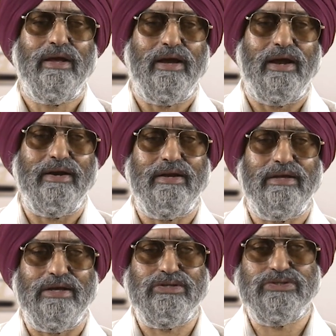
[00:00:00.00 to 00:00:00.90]
and
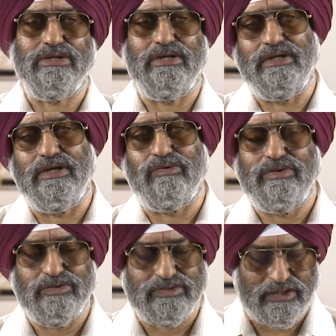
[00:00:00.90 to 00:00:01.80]
x 3
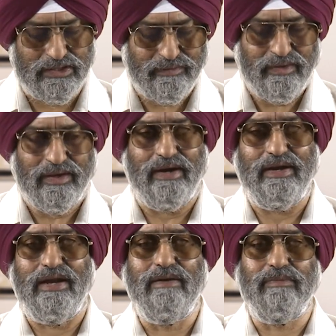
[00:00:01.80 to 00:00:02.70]
equal to z
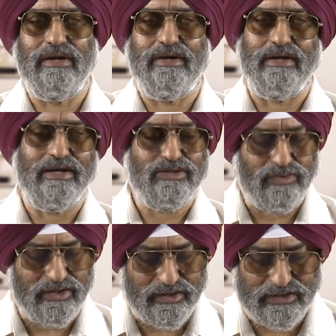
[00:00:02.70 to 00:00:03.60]
and eliminating x
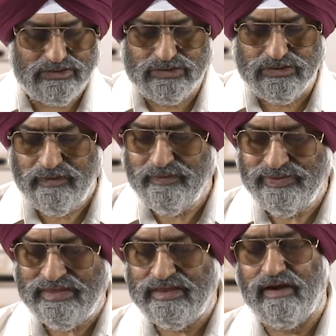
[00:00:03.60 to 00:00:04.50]
1 and x 2.
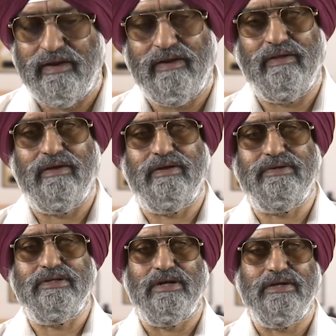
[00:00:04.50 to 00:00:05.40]
The uh,
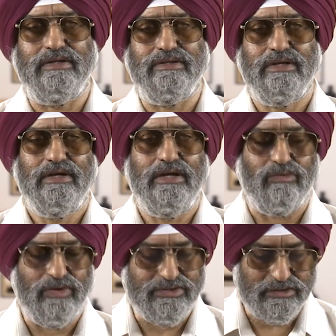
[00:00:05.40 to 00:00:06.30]
result is
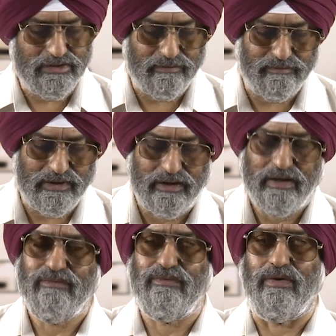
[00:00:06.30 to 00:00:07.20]
equation number
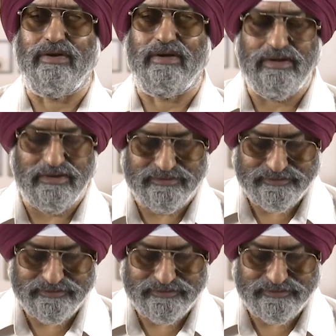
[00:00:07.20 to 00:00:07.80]
40.